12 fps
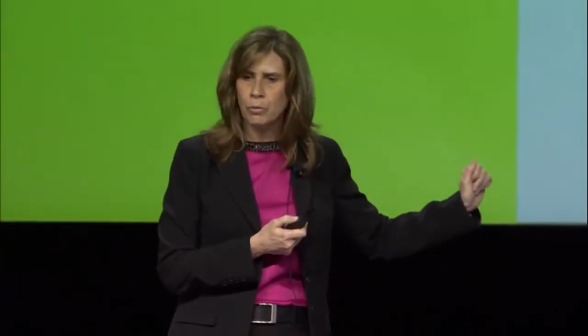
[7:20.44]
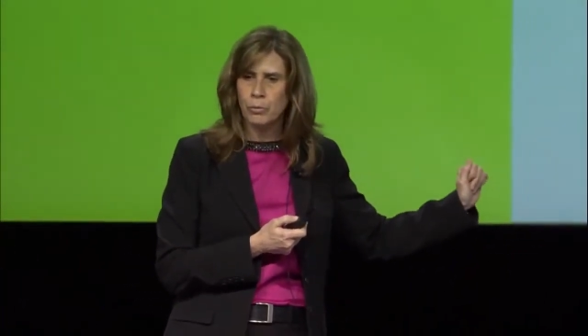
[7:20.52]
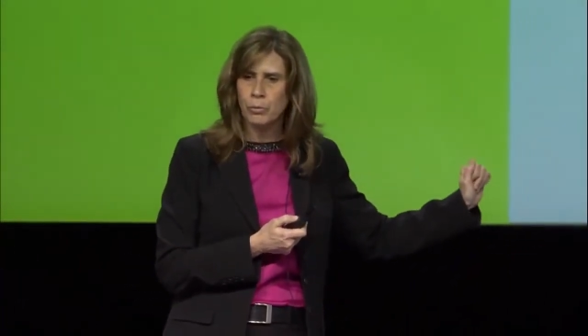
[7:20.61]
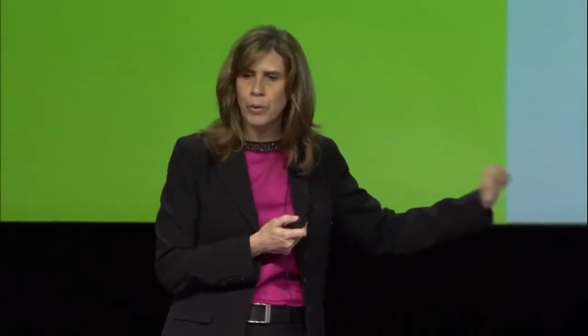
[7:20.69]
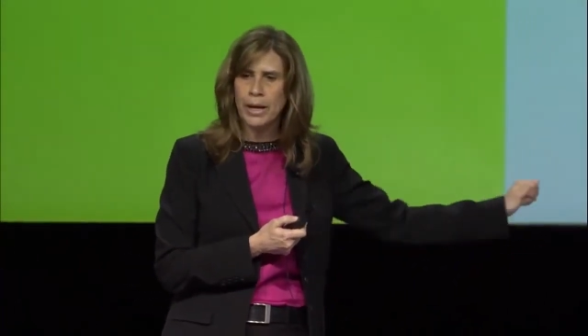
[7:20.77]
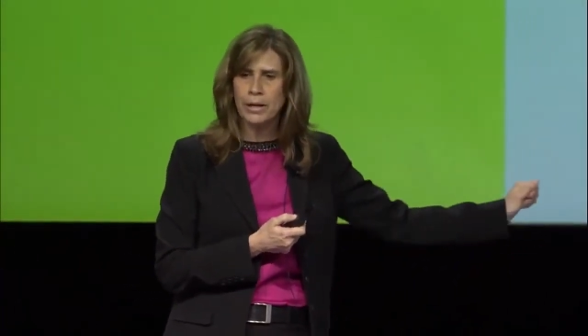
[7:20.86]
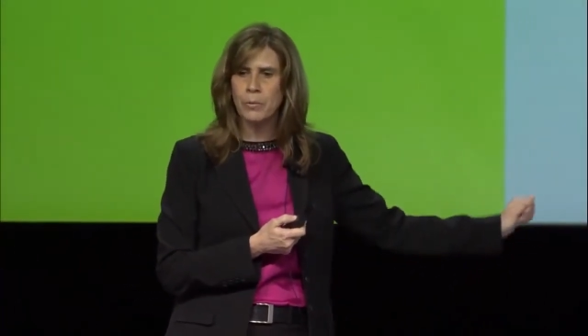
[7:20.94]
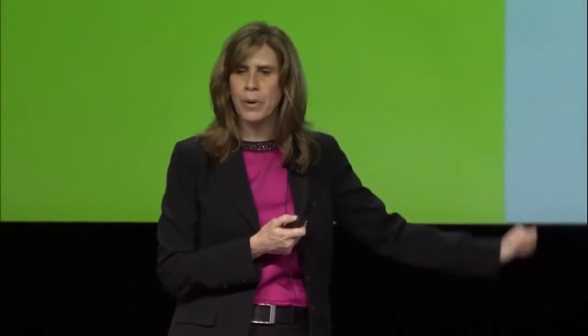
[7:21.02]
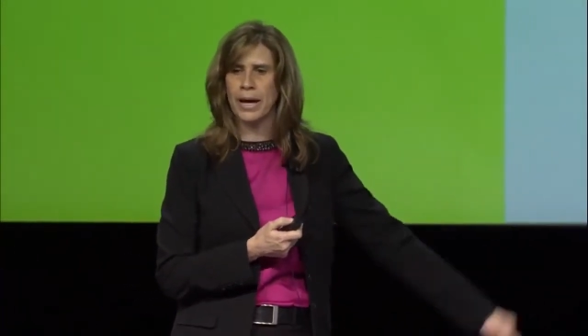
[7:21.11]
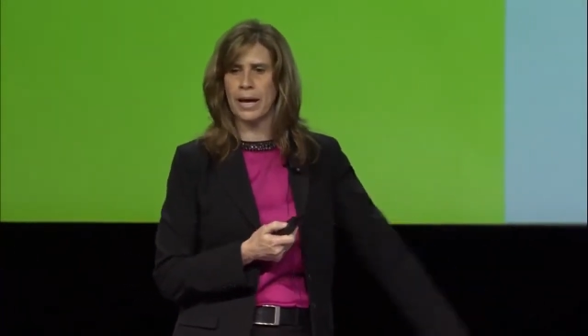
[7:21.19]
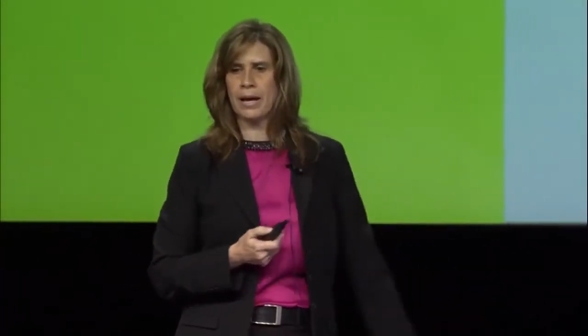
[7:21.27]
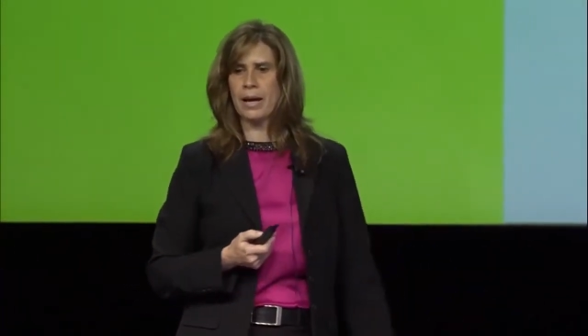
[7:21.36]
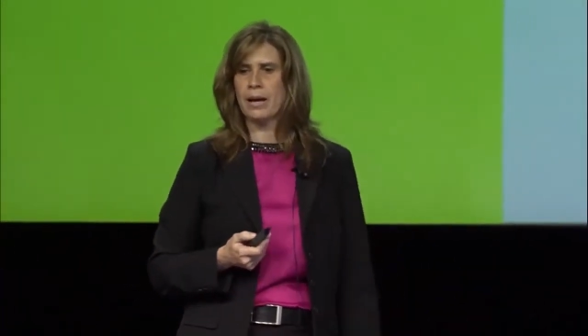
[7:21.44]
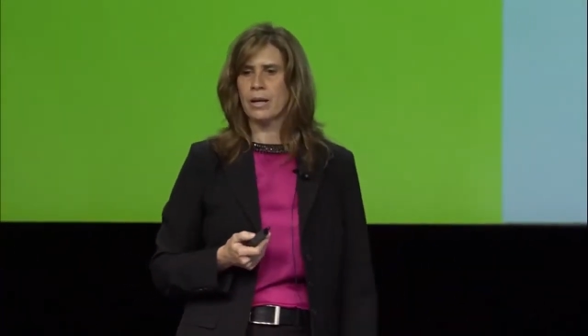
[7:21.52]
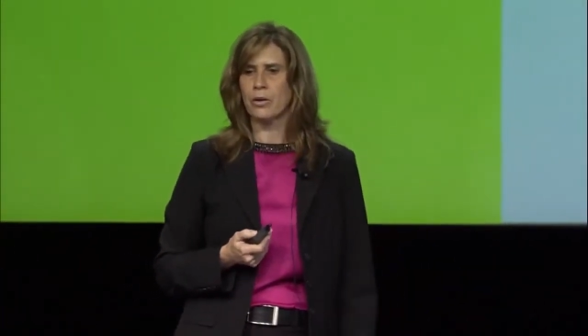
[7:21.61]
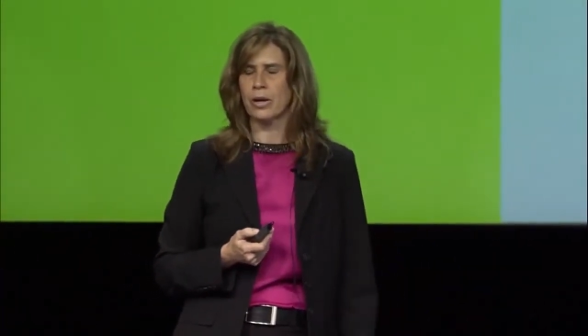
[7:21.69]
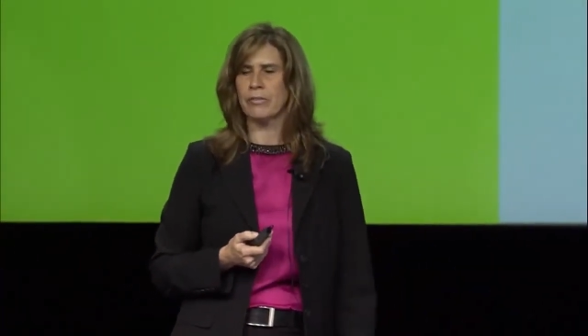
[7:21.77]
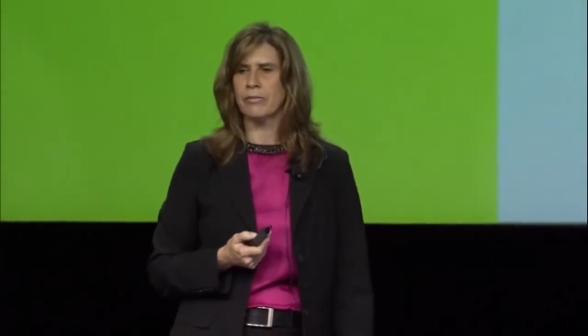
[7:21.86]
right away,
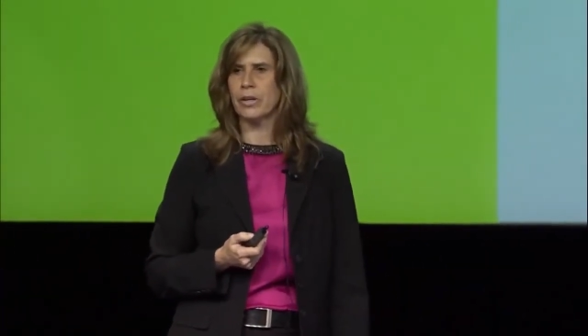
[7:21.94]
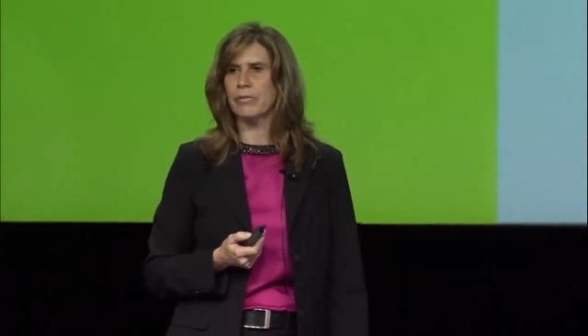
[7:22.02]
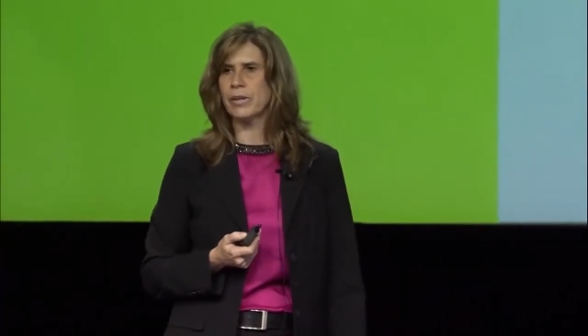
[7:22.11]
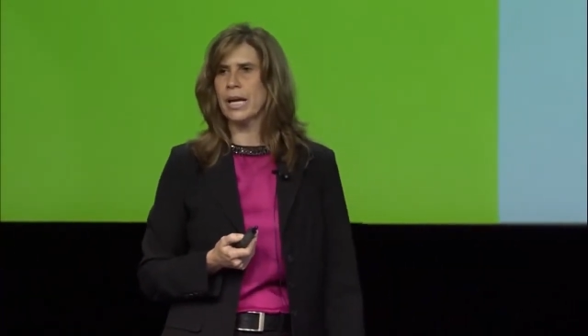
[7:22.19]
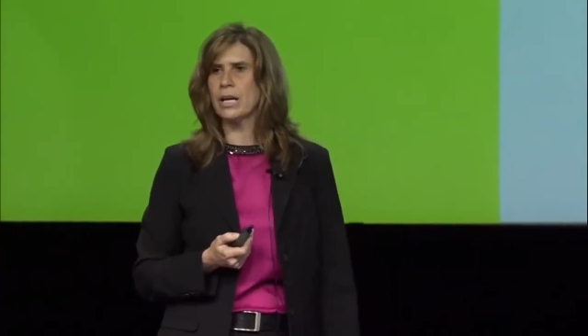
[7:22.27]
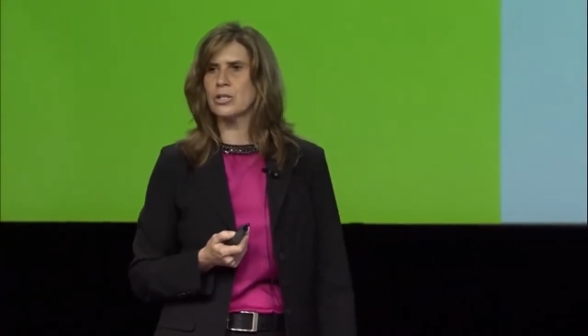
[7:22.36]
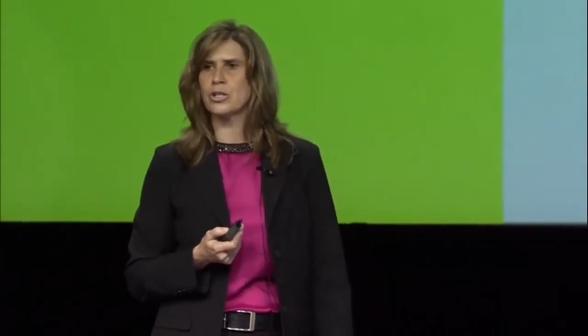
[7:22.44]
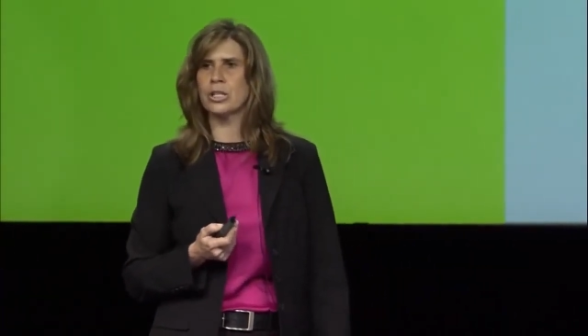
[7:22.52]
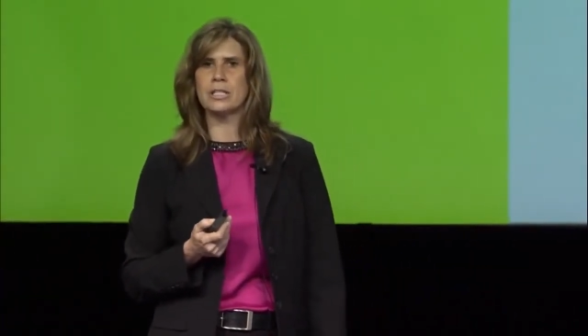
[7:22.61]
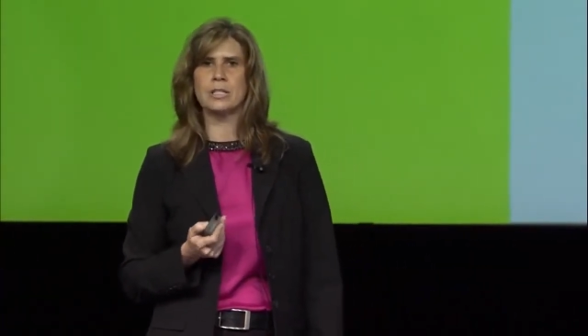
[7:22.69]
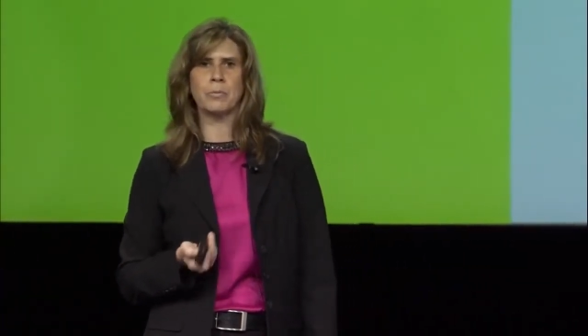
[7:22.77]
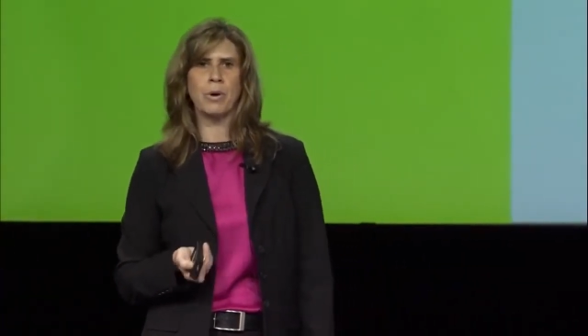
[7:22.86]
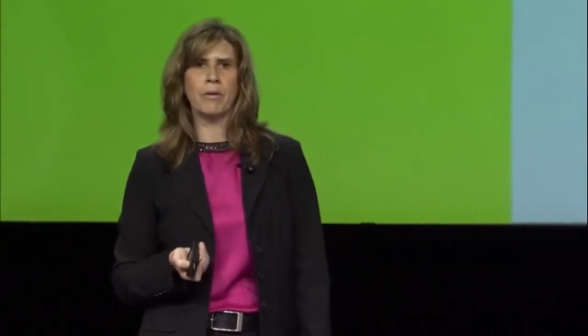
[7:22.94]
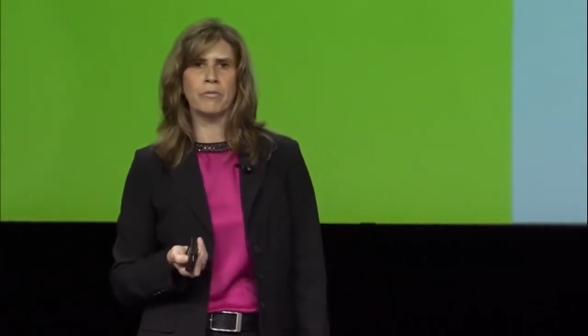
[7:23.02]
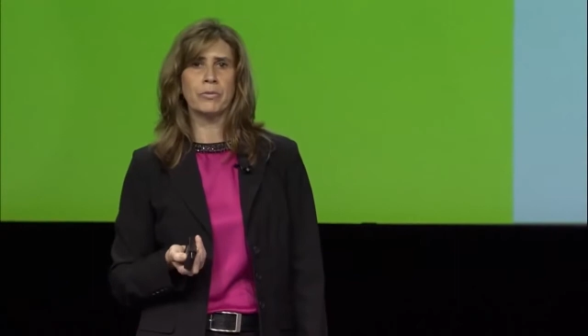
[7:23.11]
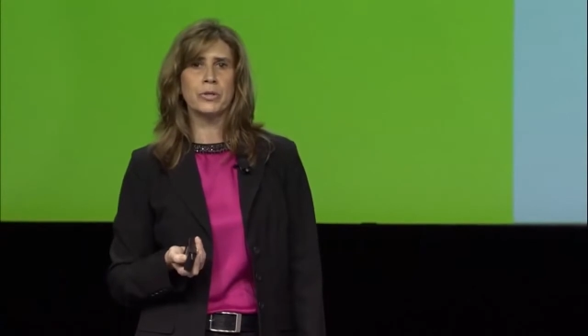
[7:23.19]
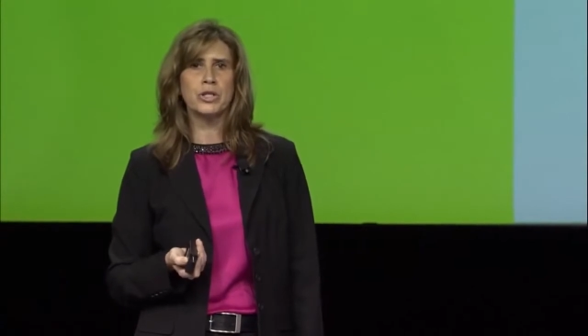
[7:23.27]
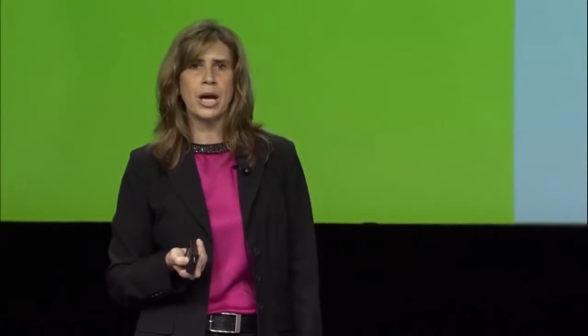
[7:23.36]
credit verification is a
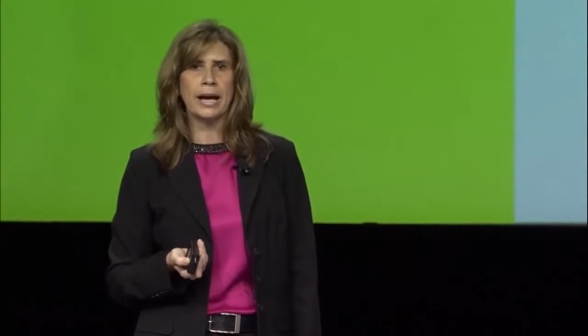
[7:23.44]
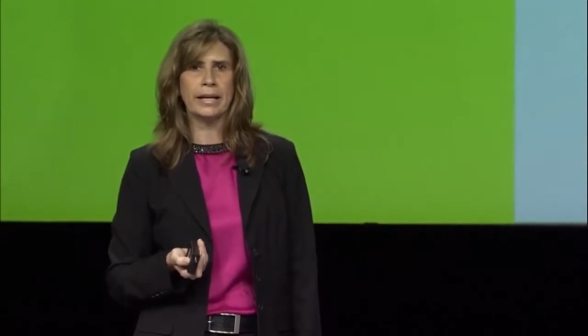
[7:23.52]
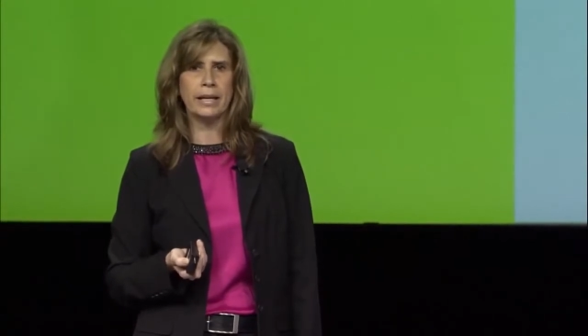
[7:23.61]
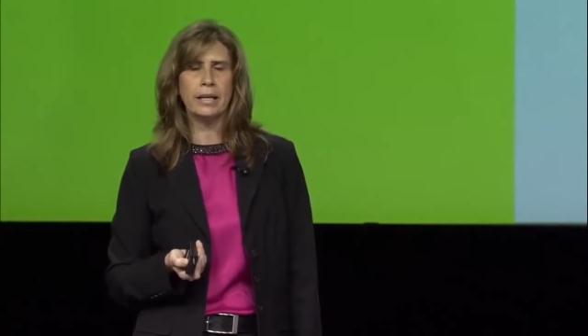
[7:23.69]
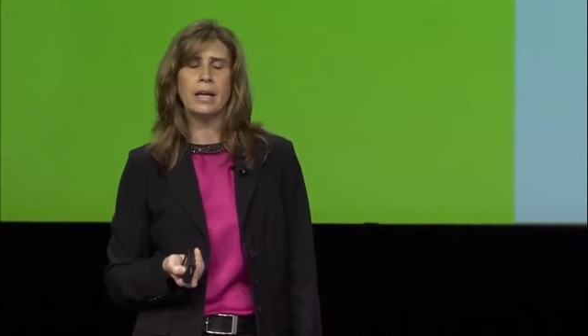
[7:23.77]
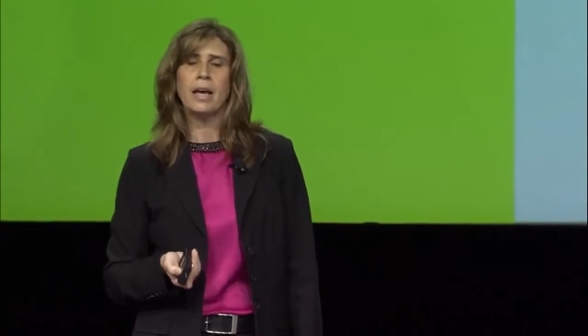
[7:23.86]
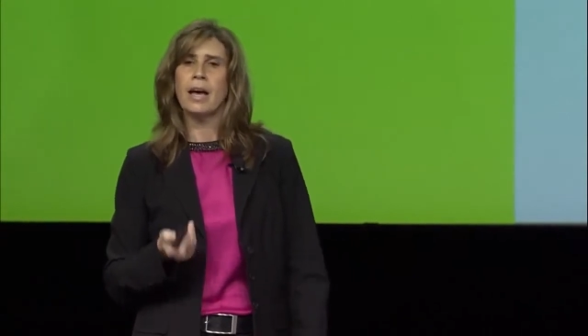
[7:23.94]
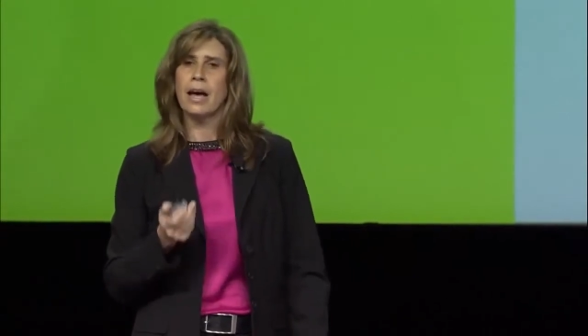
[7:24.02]
problem for Jackie,